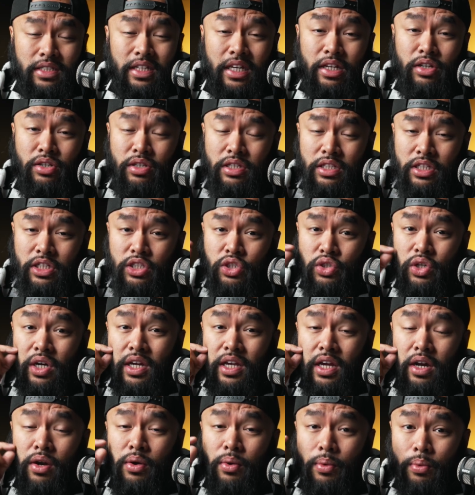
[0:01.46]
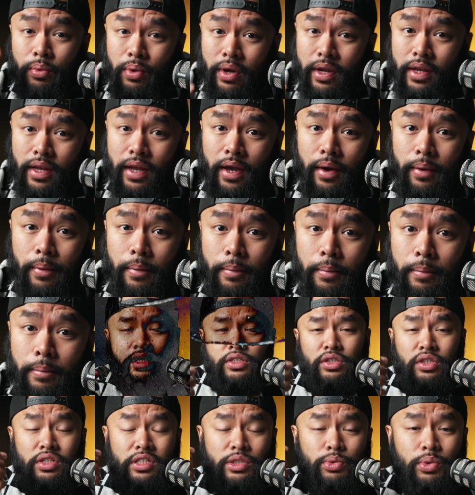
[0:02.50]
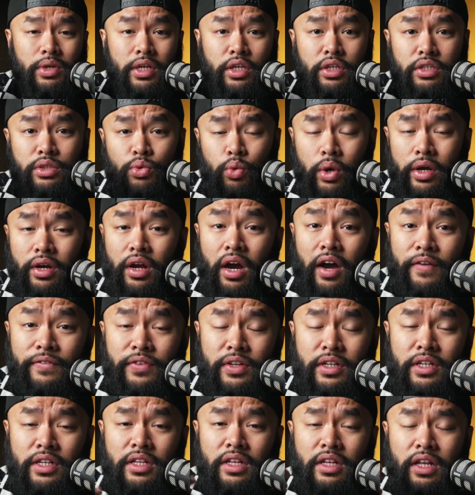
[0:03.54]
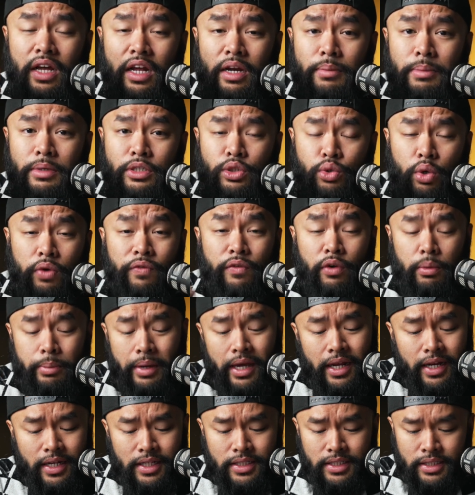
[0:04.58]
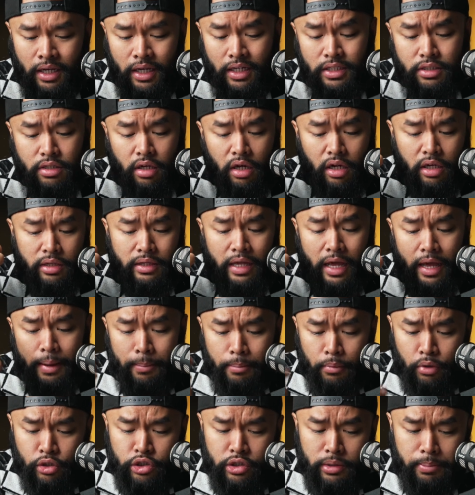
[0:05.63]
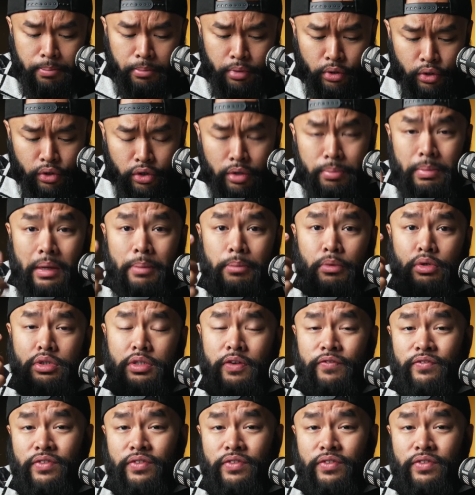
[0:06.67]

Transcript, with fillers: that you need to try out right now. So this one I use quite often in a lot of my short form edits. It's called M Motion Blur by Motion